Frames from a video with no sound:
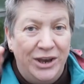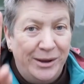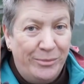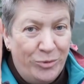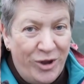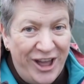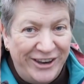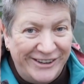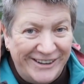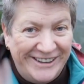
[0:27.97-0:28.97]
Number
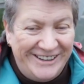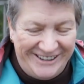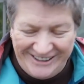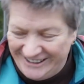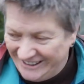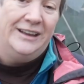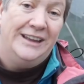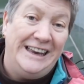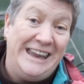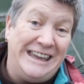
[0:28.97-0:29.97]
one,
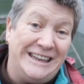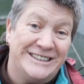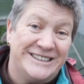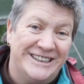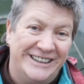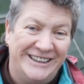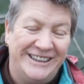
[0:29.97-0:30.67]
leeks.